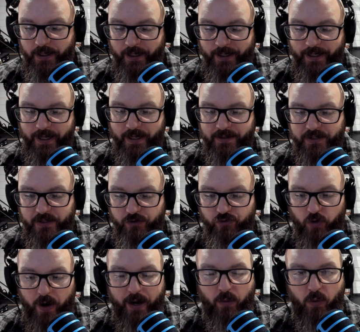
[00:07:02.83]
against
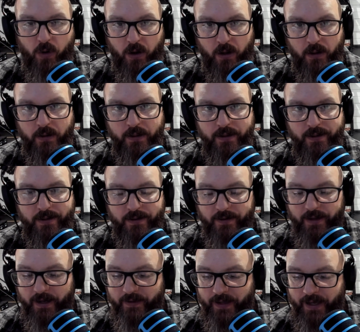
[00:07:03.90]
drywall
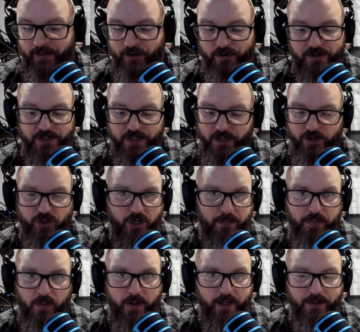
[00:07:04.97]
like that. They're just going to
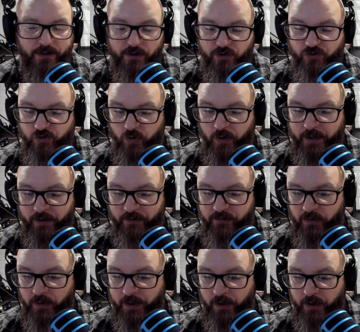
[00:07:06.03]
chip away and destroy
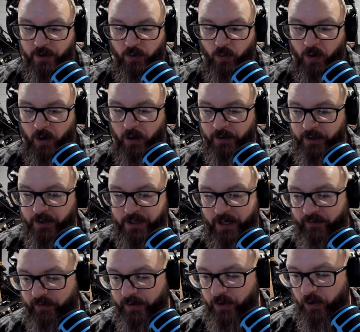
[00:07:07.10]
your wall. You
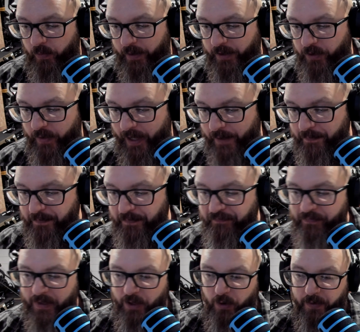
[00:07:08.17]
definitely don't want to do that.
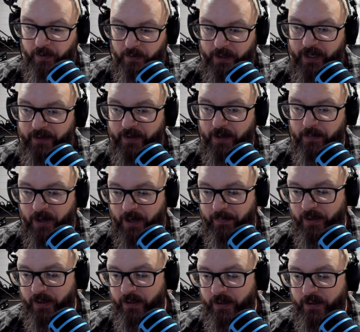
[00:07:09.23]
You either lean them
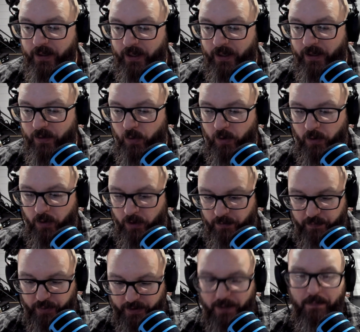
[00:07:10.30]
up or
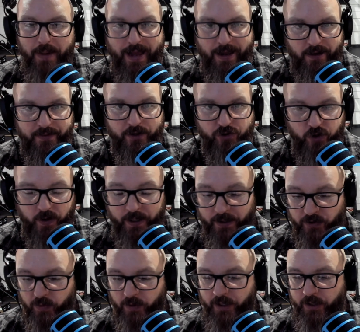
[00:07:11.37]
put them back on the tree
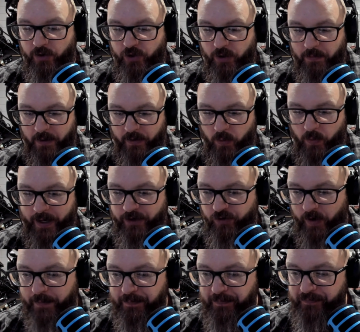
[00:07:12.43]
is where you should be, the weight
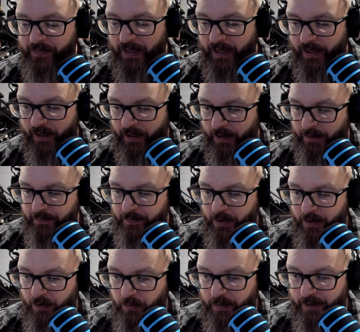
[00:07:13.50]
tree.
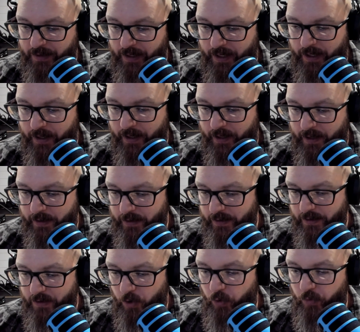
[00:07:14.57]
But the
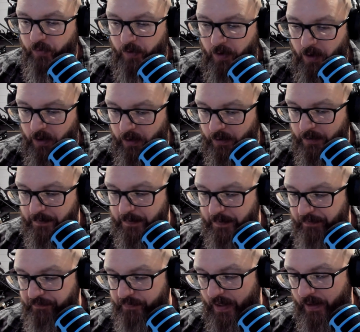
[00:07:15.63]
overall
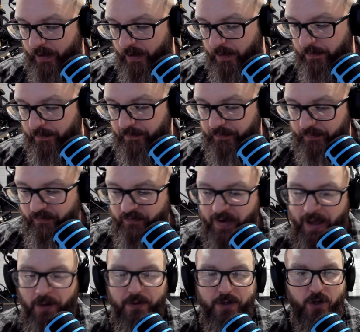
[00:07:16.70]

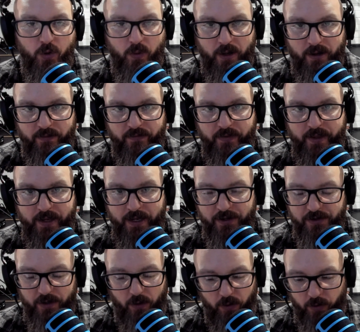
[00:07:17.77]
value of
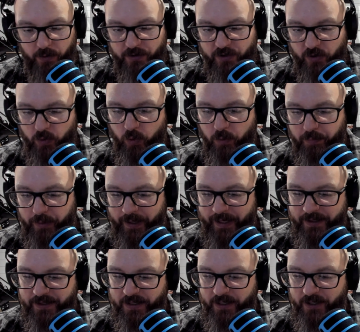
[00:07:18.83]
these old school
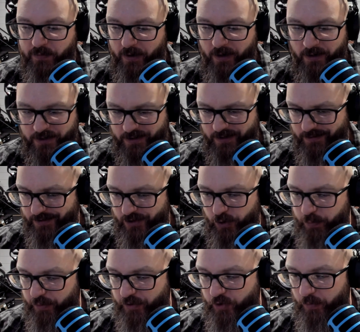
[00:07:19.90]
plates and these bars,
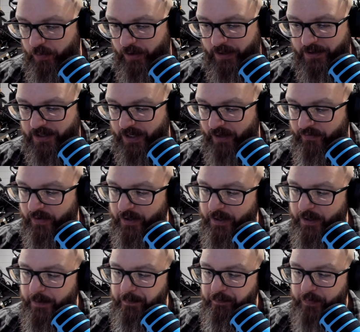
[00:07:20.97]
super, super good stuff.
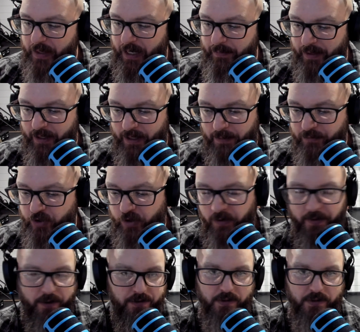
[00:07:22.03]
I mean, I'm sure
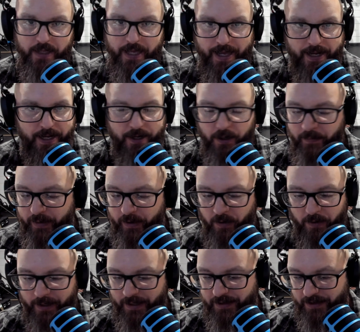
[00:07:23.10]
there's lead in them and
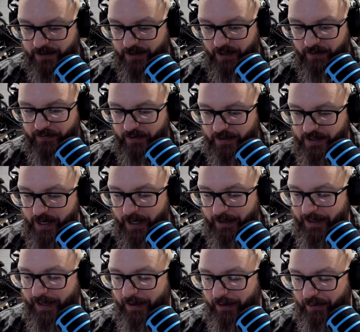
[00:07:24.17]
all kinds of stuff that's not
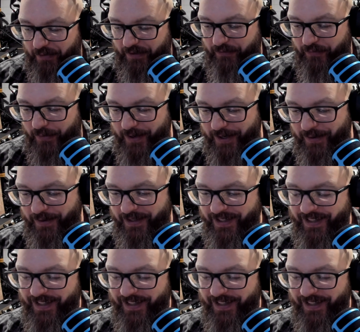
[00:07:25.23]
healthy for you